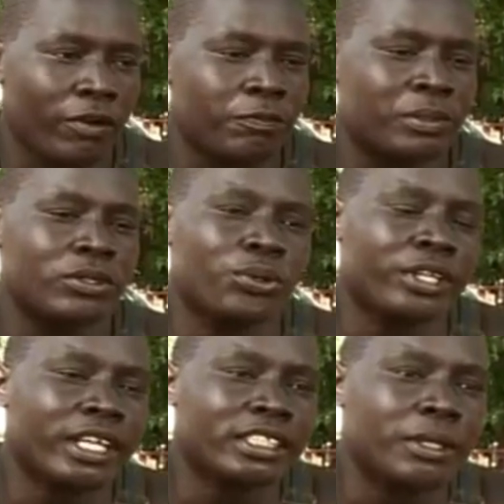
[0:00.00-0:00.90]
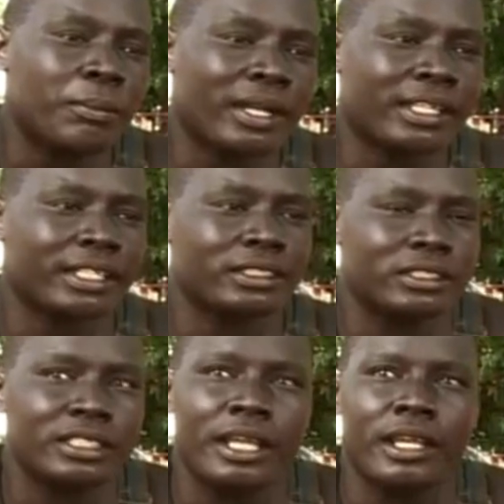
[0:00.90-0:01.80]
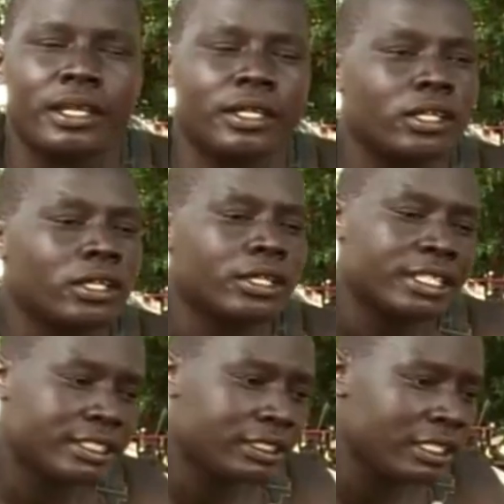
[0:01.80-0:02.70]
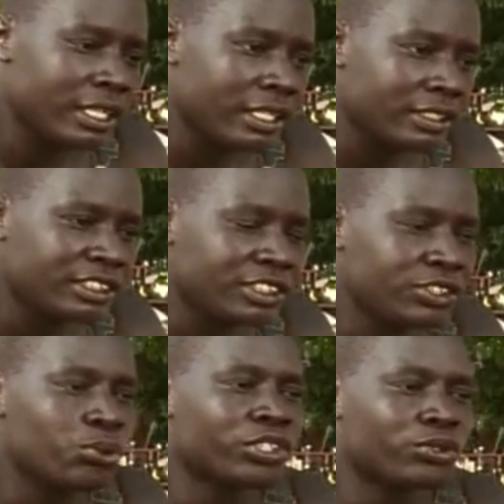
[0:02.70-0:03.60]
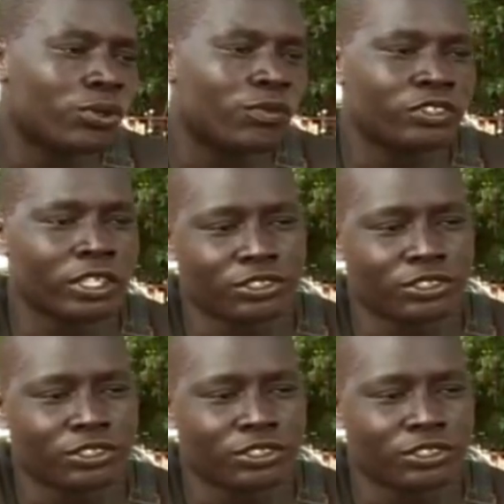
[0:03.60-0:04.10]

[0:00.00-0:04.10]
have been looking at the market, the situation of South